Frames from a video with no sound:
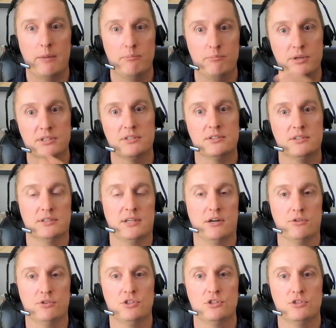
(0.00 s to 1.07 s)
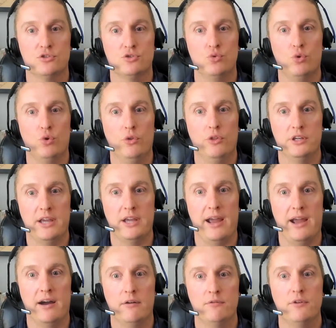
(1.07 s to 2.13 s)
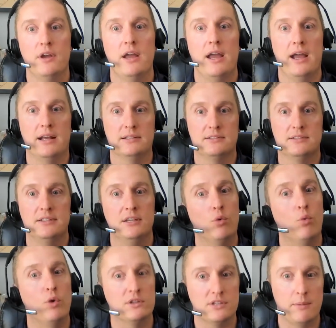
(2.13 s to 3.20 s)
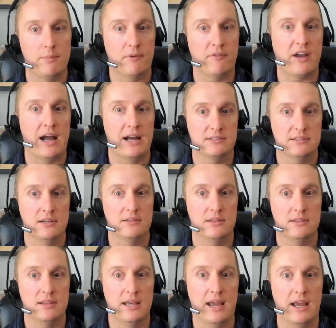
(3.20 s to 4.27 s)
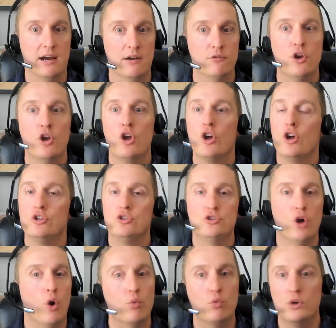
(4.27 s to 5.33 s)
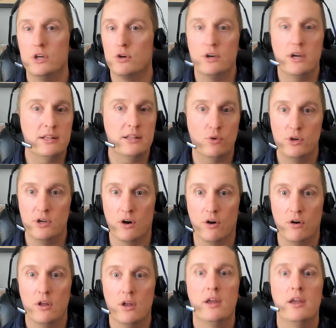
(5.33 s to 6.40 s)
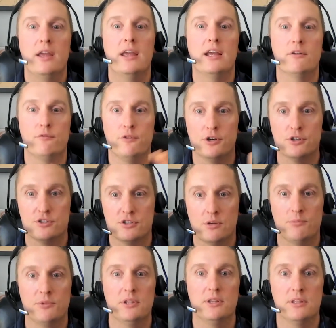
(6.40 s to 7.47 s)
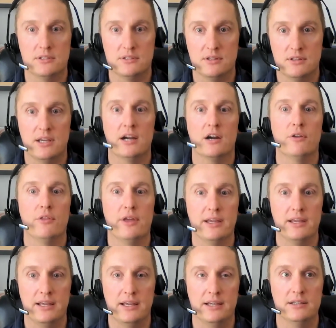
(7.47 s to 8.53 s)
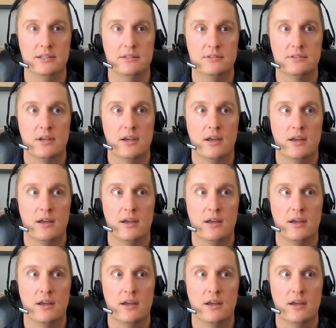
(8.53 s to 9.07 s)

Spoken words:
business intelligence tool that you have and seeing what type of content that they have. Don't recreate the wheel. If there's something that's there that is